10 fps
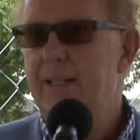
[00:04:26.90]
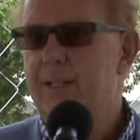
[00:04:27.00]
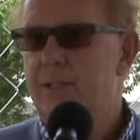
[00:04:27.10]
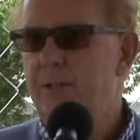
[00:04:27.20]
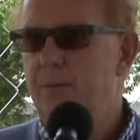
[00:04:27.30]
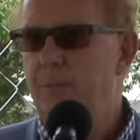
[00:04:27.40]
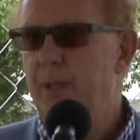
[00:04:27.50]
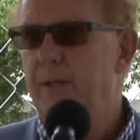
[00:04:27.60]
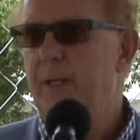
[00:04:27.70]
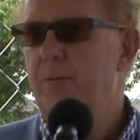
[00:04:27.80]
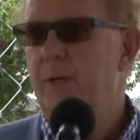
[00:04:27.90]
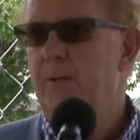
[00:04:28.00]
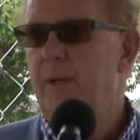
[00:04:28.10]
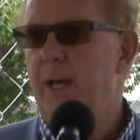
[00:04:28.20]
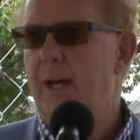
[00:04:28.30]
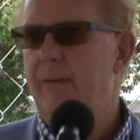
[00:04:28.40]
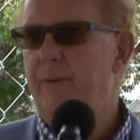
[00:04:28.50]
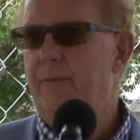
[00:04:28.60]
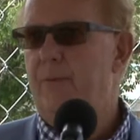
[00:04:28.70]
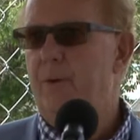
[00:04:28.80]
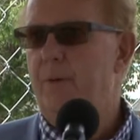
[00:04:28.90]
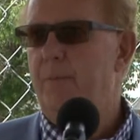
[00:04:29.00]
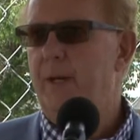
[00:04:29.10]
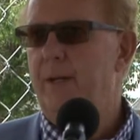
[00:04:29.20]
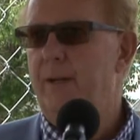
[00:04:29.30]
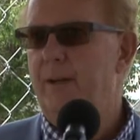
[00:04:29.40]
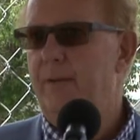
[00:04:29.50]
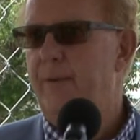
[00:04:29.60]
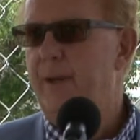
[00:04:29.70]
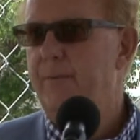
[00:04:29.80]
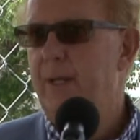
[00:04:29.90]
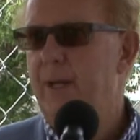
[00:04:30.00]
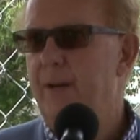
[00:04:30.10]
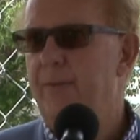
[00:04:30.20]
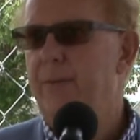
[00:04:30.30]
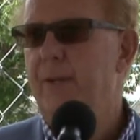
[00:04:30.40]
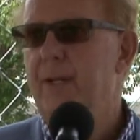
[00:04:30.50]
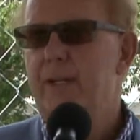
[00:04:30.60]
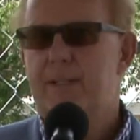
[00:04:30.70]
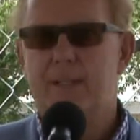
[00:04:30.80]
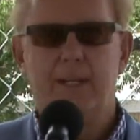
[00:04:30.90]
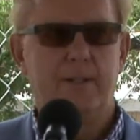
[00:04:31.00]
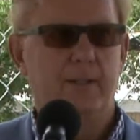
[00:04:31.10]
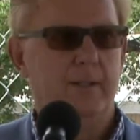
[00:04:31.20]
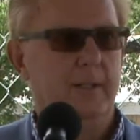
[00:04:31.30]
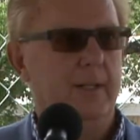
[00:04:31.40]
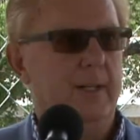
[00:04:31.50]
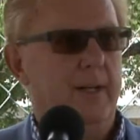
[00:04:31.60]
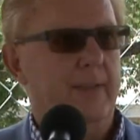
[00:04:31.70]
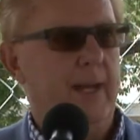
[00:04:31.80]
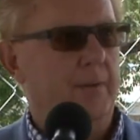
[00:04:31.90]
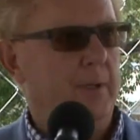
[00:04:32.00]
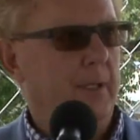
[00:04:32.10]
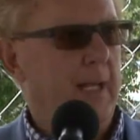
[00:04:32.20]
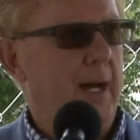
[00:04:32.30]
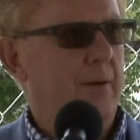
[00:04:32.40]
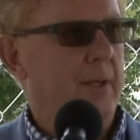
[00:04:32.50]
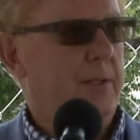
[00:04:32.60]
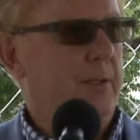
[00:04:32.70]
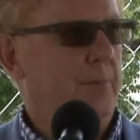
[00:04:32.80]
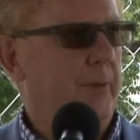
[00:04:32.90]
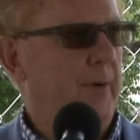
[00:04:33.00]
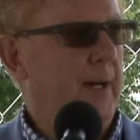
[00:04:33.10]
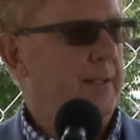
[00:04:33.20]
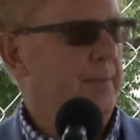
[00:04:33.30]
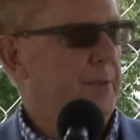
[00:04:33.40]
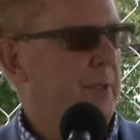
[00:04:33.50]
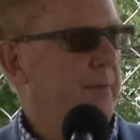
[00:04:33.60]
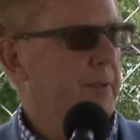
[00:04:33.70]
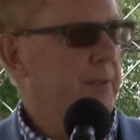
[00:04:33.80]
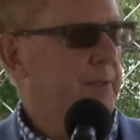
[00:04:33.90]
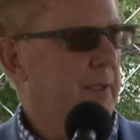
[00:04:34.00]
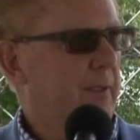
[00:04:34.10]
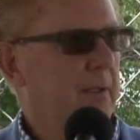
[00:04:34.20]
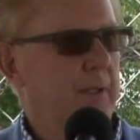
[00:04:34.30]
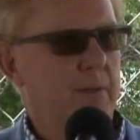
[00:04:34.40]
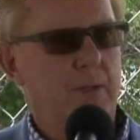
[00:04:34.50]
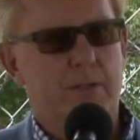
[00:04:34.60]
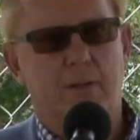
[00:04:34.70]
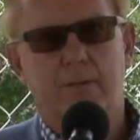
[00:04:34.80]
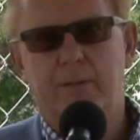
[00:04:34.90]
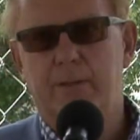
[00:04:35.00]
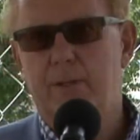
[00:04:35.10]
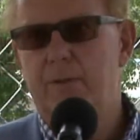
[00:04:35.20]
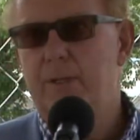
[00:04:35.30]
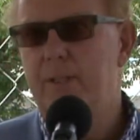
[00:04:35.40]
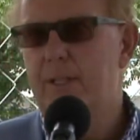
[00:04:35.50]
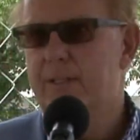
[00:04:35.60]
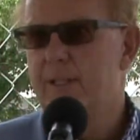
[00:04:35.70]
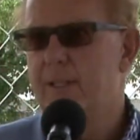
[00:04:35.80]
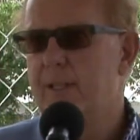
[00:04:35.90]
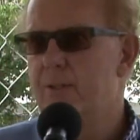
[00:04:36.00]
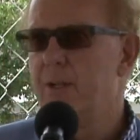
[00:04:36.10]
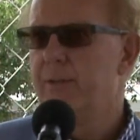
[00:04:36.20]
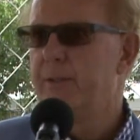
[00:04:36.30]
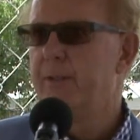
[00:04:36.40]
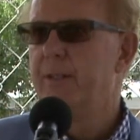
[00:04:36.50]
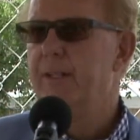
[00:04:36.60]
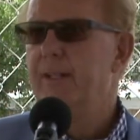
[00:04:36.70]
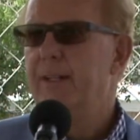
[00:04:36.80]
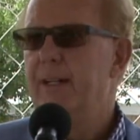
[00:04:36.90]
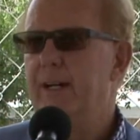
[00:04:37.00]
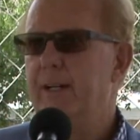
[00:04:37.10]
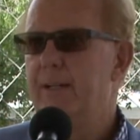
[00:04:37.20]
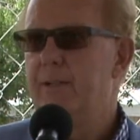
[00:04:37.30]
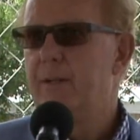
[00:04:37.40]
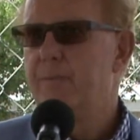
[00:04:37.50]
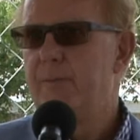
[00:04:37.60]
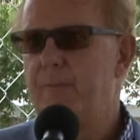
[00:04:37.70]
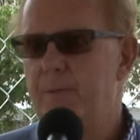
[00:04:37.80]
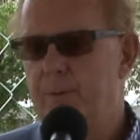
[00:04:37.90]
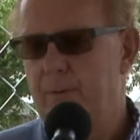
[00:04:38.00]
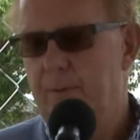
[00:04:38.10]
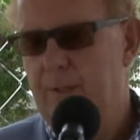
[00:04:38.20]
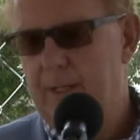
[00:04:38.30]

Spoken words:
this new building, we'll have a 4-bed family health center that will allow us to provide some services that currently we struggle to do in the existing shelter in terms of people